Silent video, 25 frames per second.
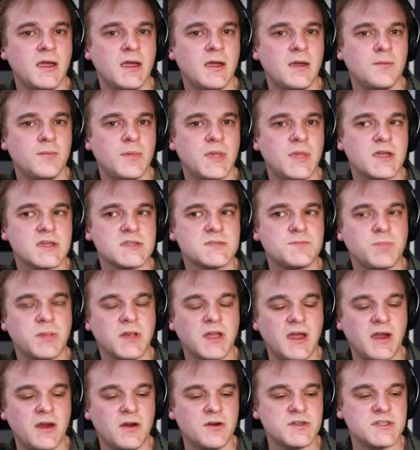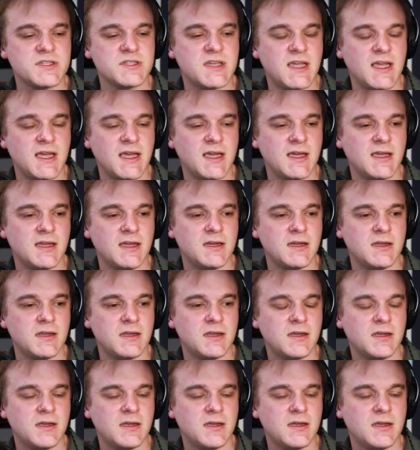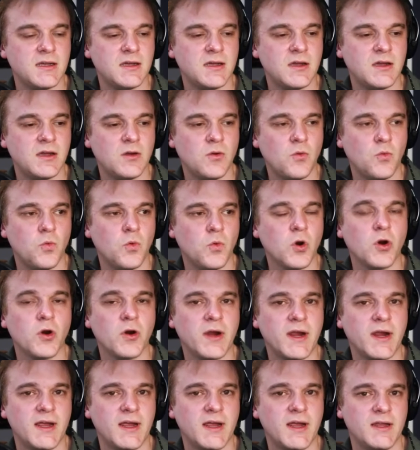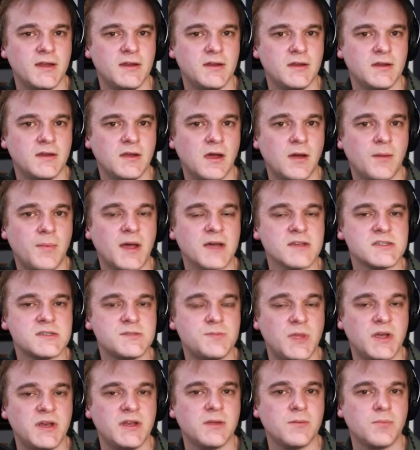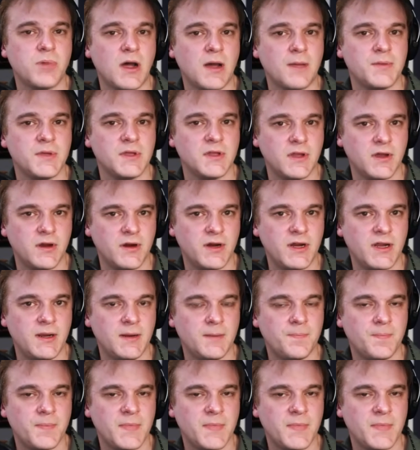Because players get worried about spending popularity,